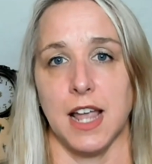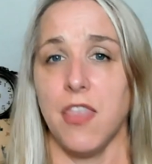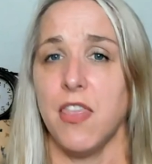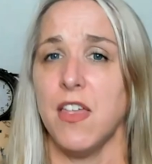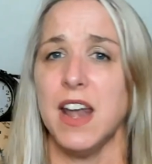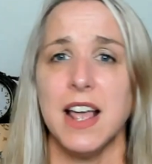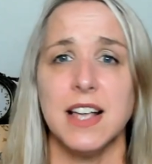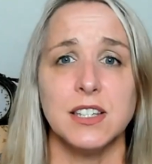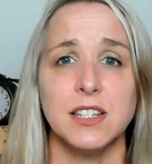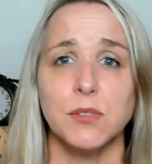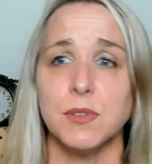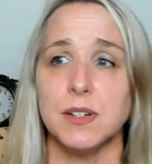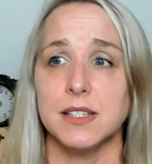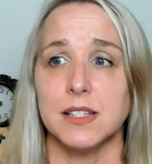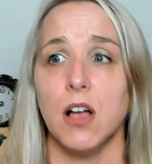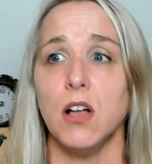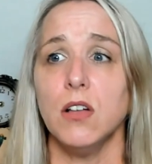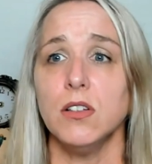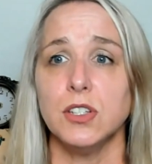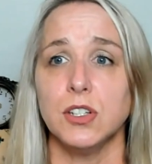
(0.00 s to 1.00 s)
And then as a
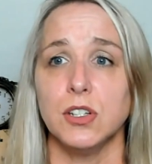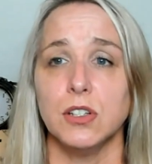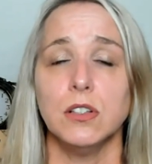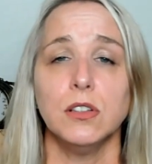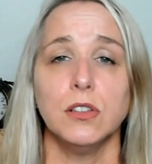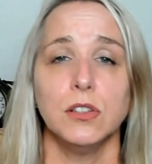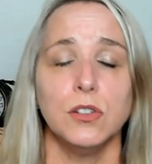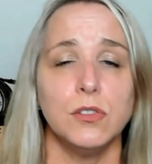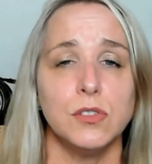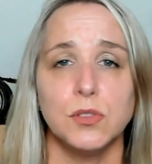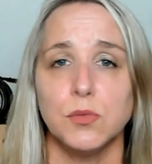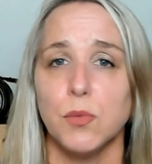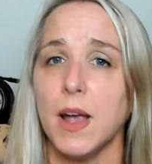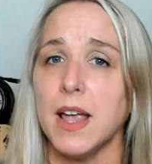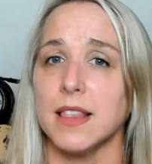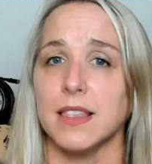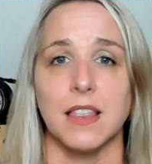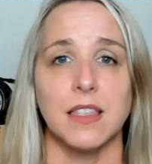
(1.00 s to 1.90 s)
result, you'll lose weight.